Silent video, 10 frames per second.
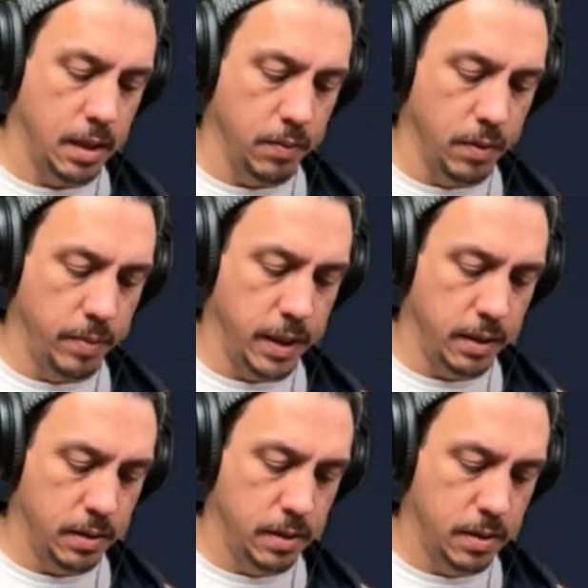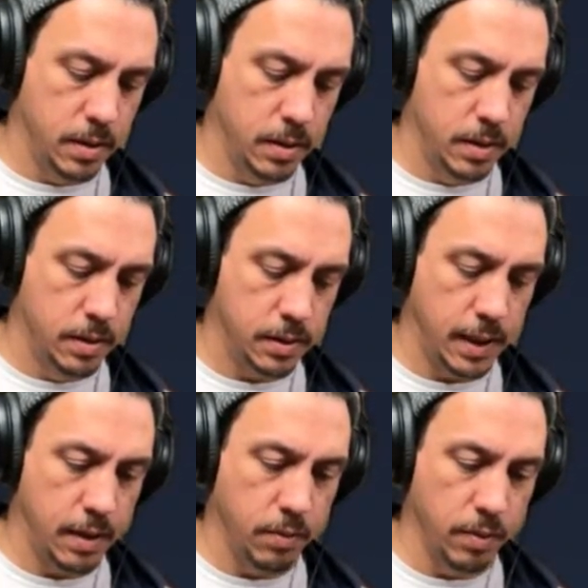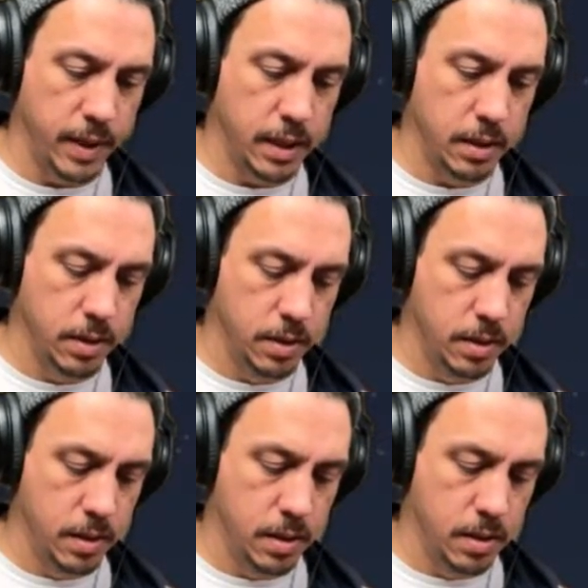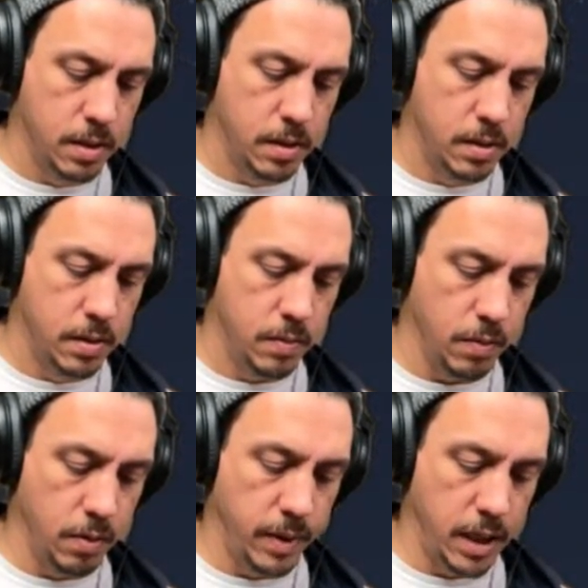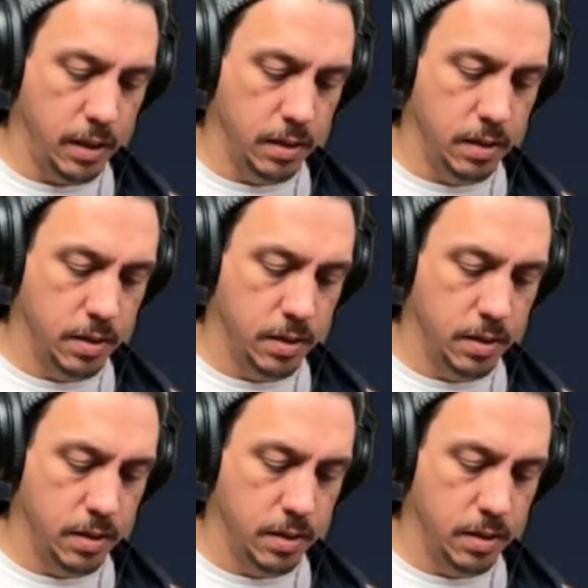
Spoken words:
And a robot. Should I add a robot? Robot.